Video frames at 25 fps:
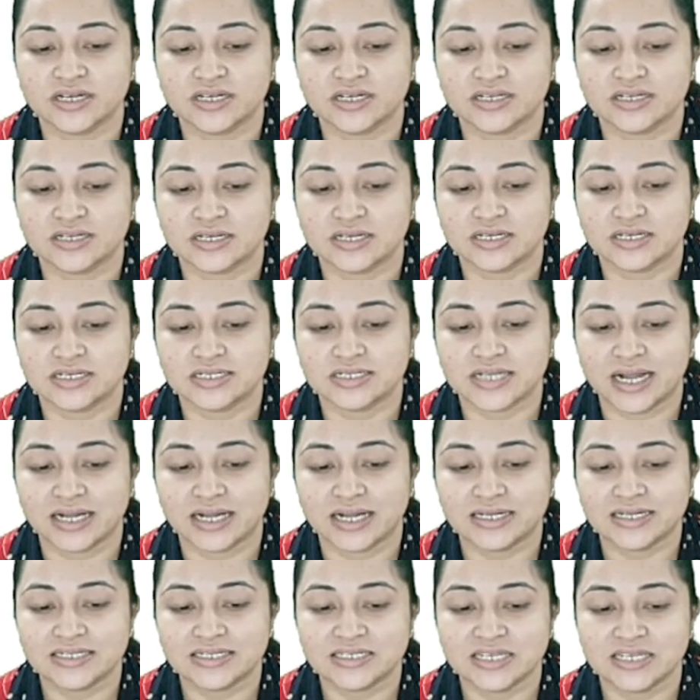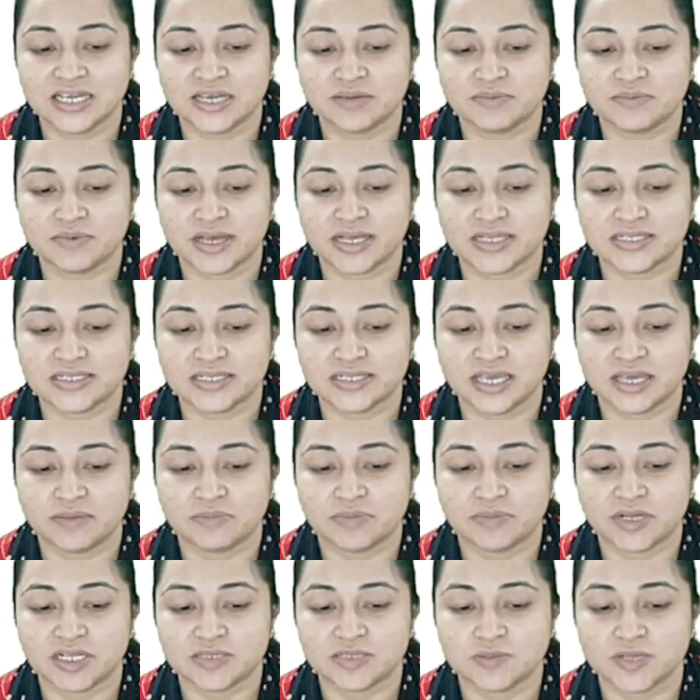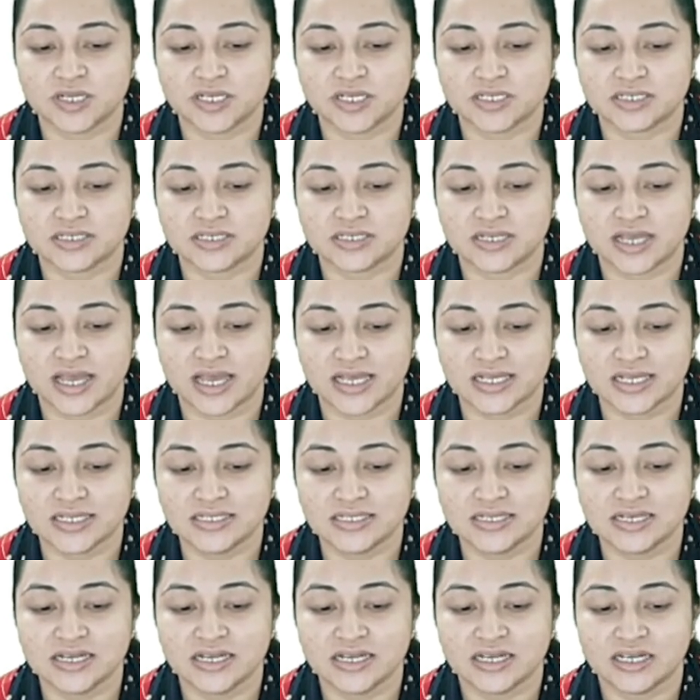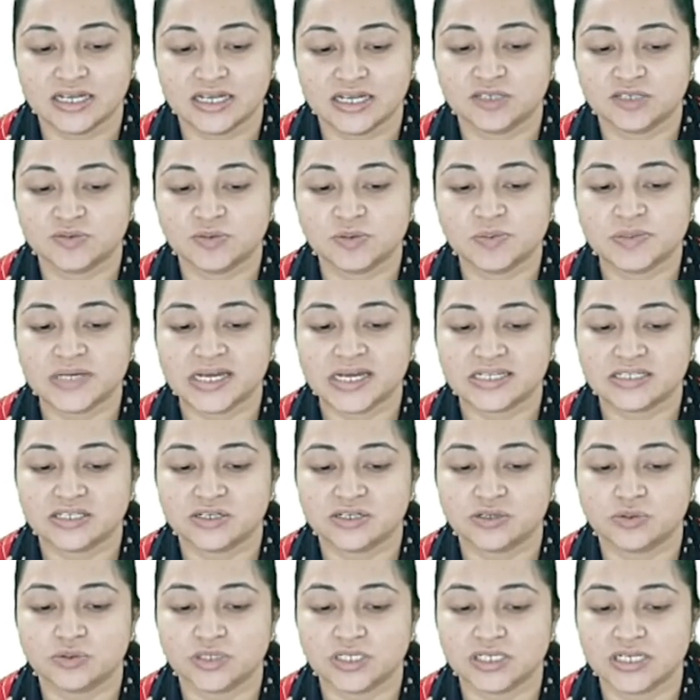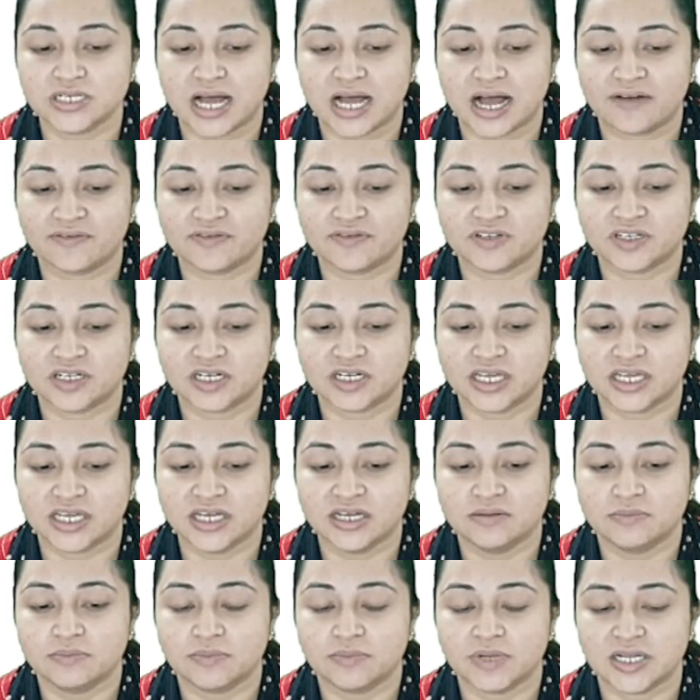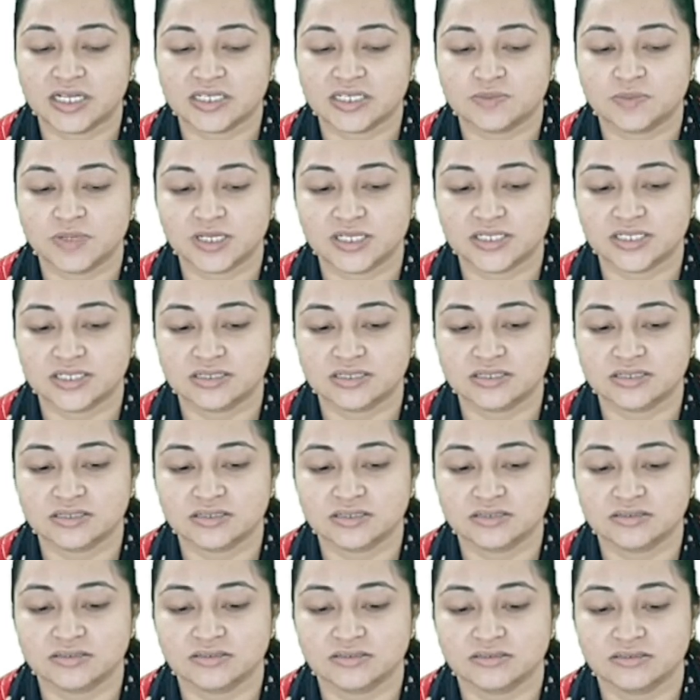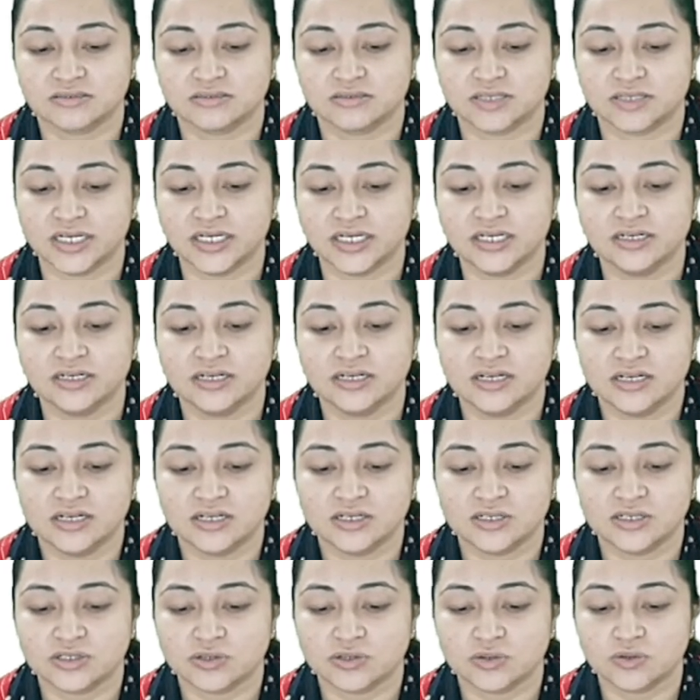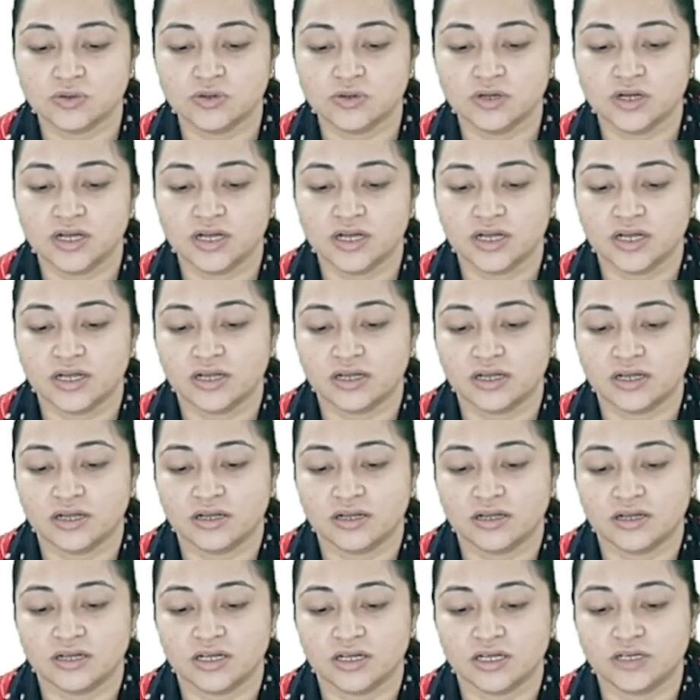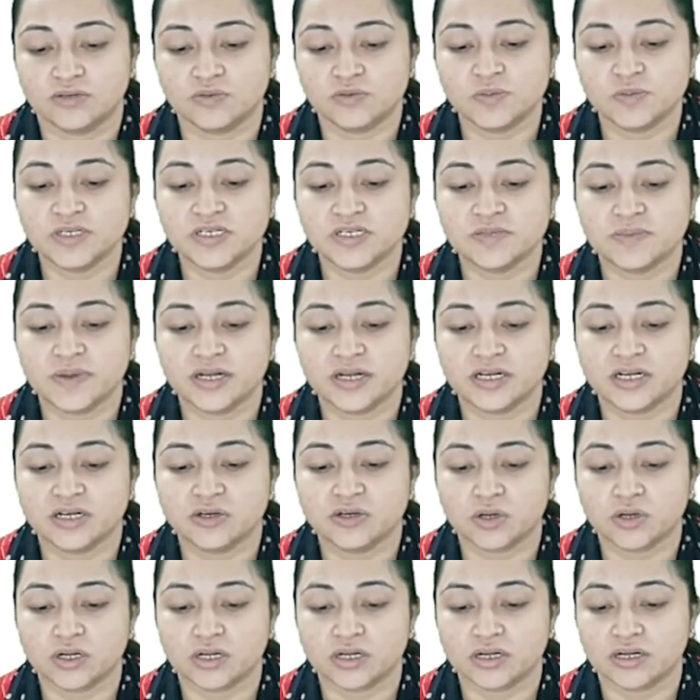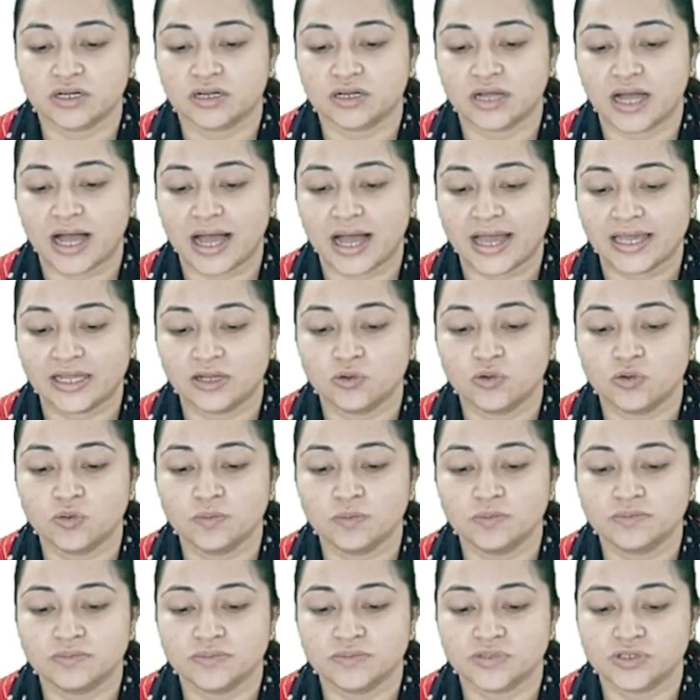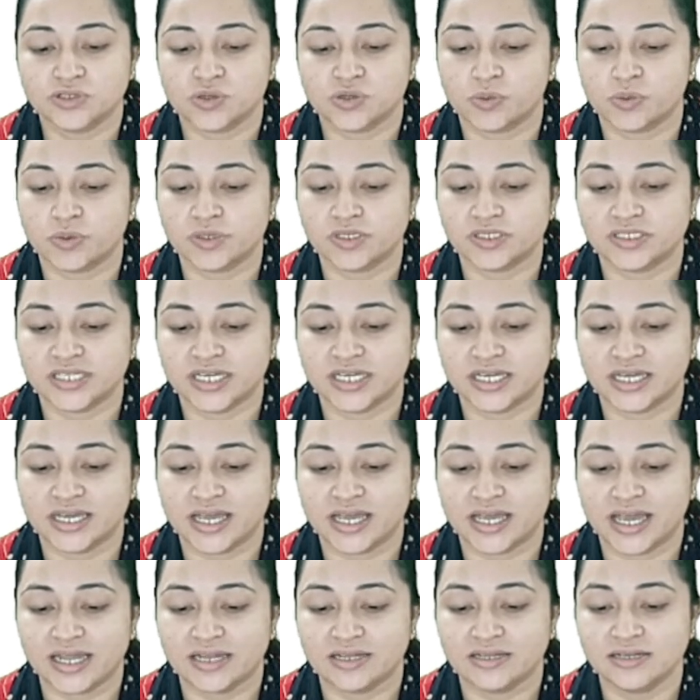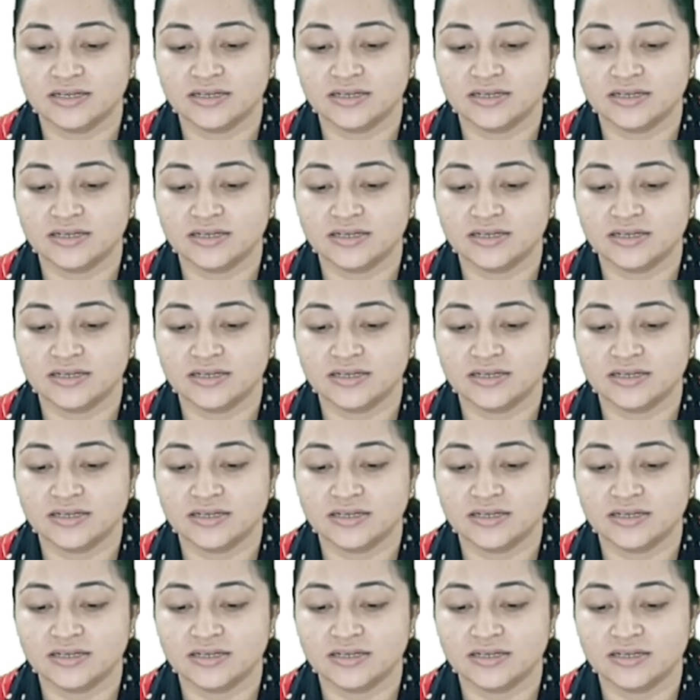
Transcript: exactly same as k plus plus, as it will be executed after k plus plus, right? So it will be dependent on I loop, so we'll take n.